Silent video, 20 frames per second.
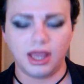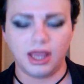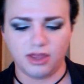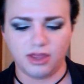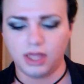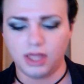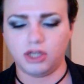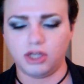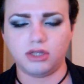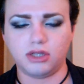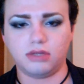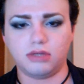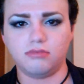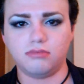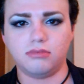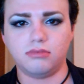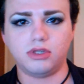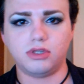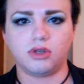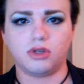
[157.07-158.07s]
and then just
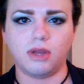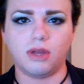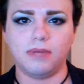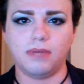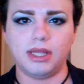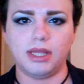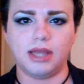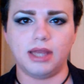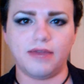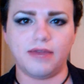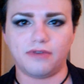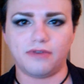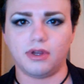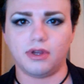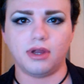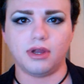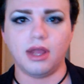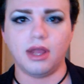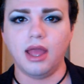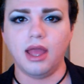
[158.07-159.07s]
scrubbing it
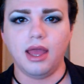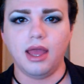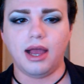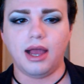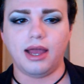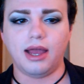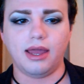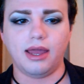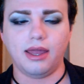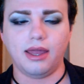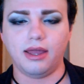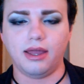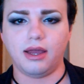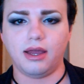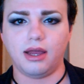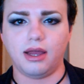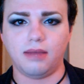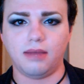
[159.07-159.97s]
after I